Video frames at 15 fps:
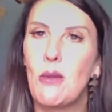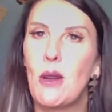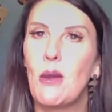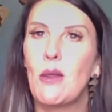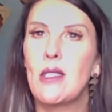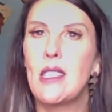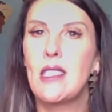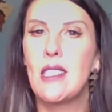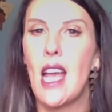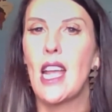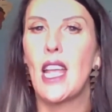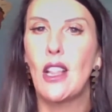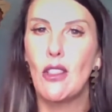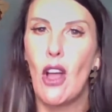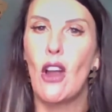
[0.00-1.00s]
but it was the
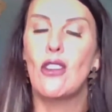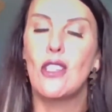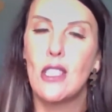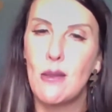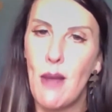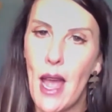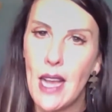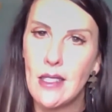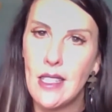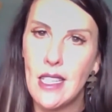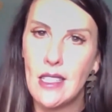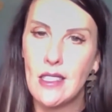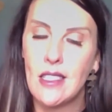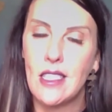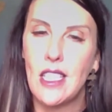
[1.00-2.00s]
second largest mass
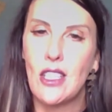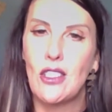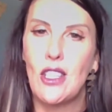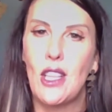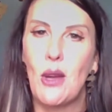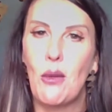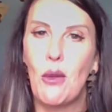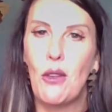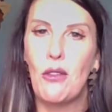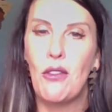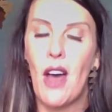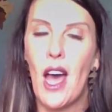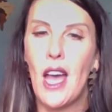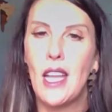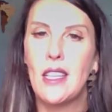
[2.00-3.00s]
extinction that we'll
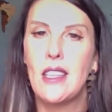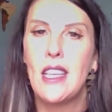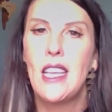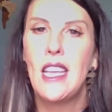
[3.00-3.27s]
find